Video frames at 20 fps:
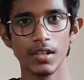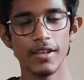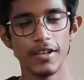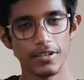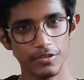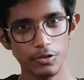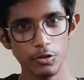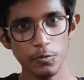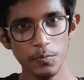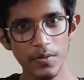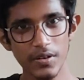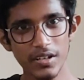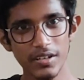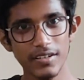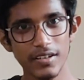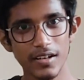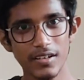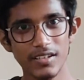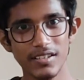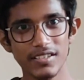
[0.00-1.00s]

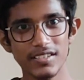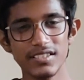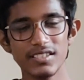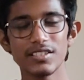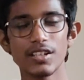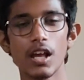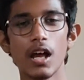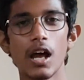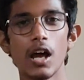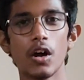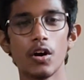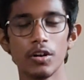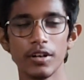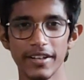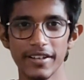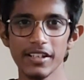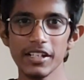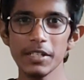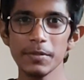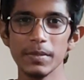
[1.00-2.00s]
Superconductors are
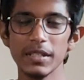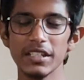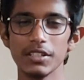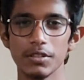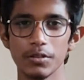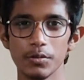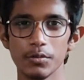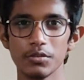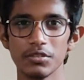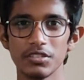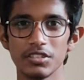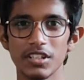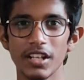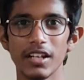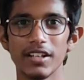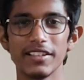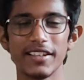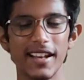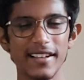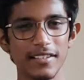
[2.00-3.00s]
already being used
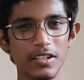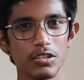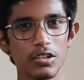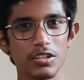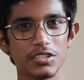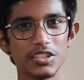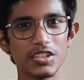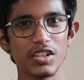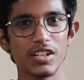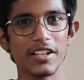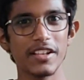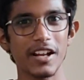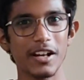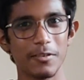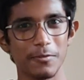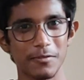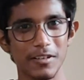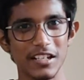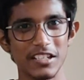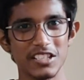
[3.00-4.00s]
in technologically
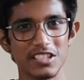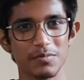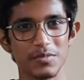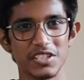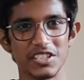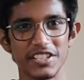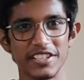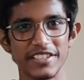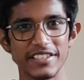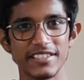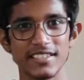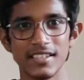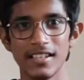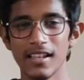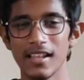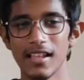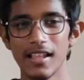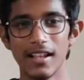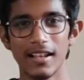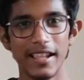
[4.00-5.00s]
advanced machines
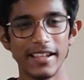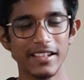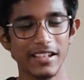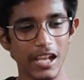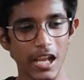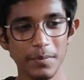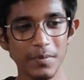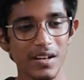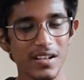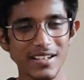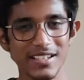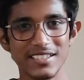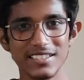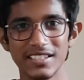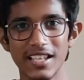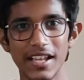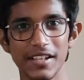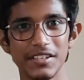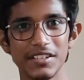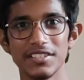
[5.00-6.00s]
like MRI
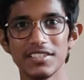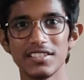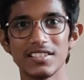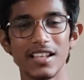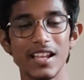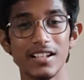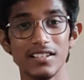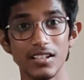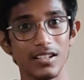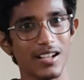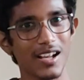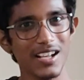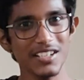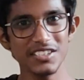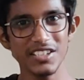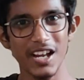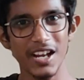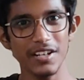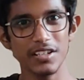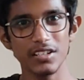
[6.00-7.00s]
scanners and the Large
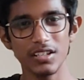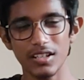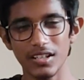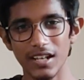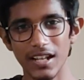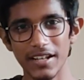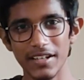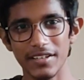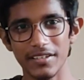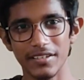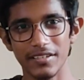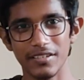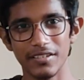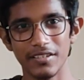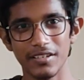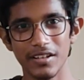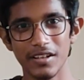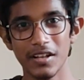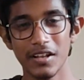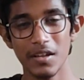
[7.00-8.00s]
Hadron Collider,
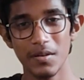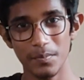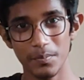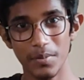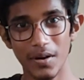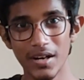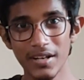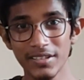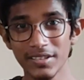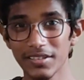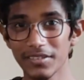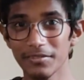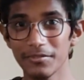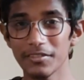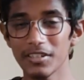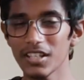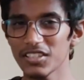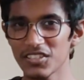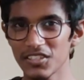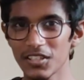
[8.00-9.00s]
but
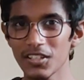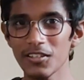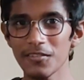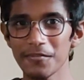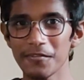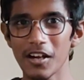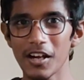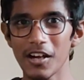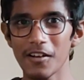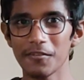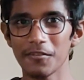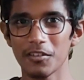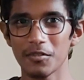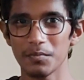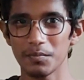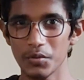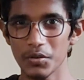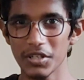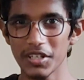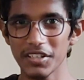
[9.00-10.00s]
we are still far from
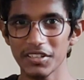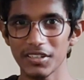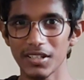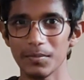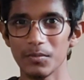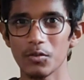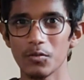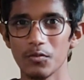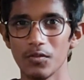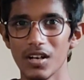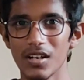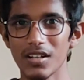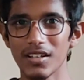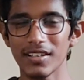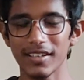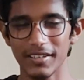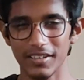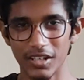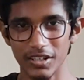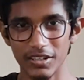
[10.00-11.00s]
putting them to work
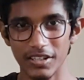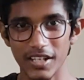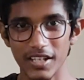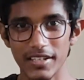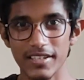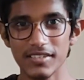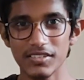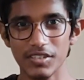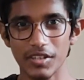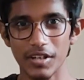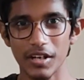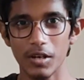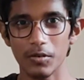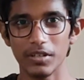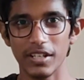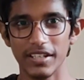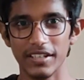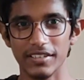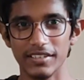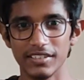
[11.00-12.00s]
in our daily
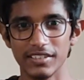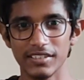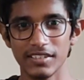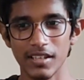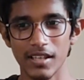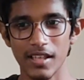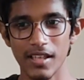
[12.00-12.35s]
surroundings.